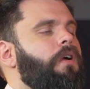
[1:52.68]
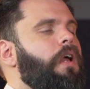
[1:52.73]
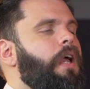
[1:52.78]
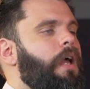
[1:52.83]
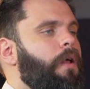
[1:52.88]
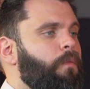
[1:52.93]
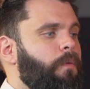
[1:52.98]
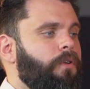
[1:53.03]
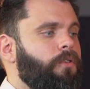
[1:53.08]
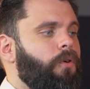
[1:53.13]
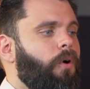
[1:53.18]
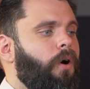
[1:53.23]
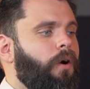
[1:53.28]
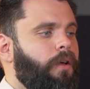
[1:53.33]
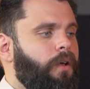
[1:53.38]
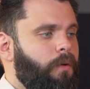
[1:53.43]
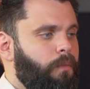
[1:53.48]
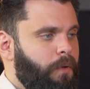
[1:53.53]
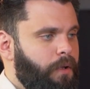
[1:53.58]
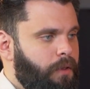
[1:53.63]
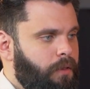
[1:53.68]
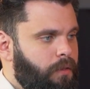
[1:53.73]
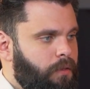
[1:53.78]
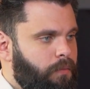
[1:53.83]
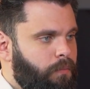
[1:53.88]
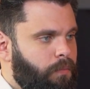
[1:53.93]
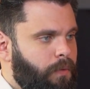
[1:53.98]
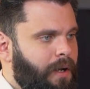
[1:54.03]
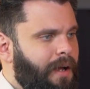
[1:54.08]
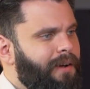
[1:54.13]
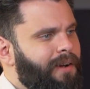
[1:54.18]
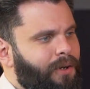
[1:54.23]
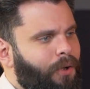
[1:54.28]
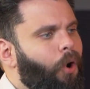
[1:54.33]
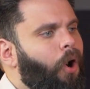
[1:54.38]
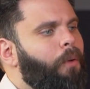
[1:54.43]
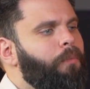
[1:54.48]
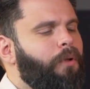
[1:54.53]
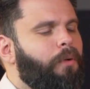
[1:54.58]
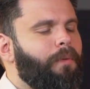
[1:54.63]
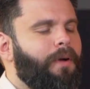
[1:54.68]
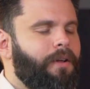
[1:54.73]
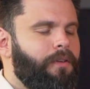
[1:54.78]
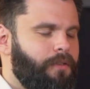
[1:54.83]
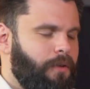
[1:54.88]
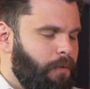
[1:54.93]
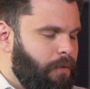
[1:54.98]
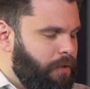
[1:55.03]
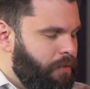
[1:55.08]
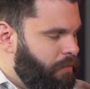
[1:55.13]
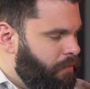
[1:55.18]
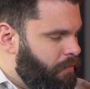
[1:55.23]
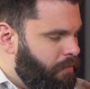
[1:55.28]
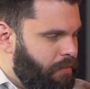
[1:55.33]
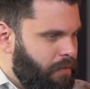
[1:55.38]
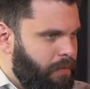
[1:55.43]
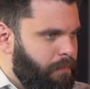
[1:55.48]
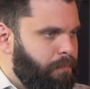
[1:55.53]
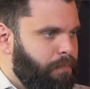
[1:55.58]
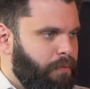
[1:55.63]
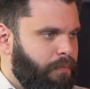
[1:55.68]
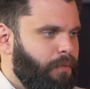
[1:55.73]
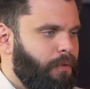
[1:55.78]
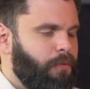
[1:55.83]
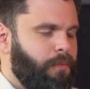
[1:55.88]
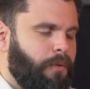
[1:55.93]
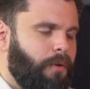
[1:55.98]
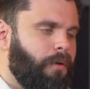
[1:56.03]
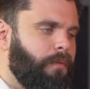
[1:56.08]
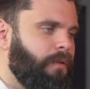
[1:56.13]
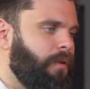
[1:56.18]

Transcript: And when talking with, I'm going to call him Lorenzo because he prefers to be called